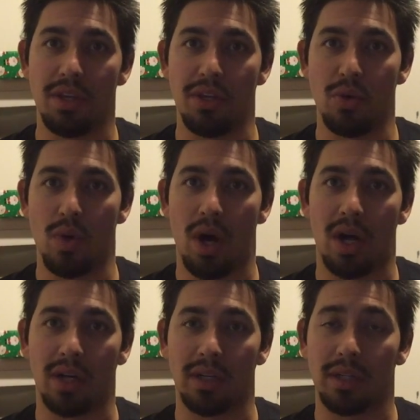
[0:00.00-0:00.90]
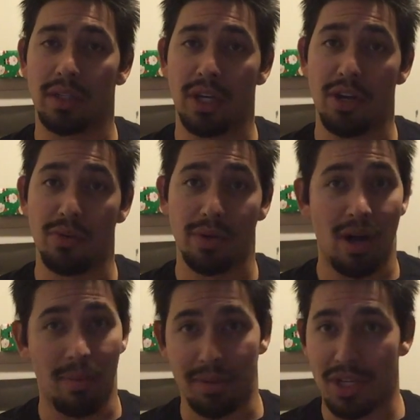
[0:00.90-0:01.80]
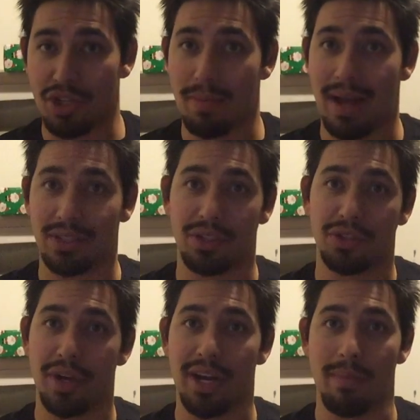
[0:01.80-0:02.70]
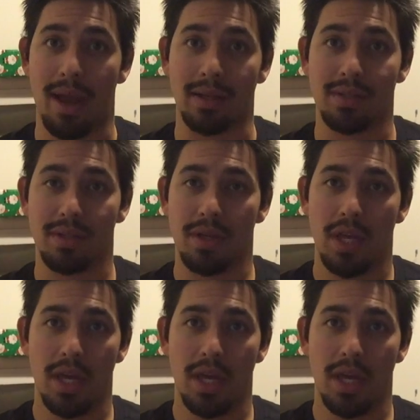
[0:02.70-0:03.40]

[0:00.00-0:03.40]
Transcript: you are going to do a competition max or a training max?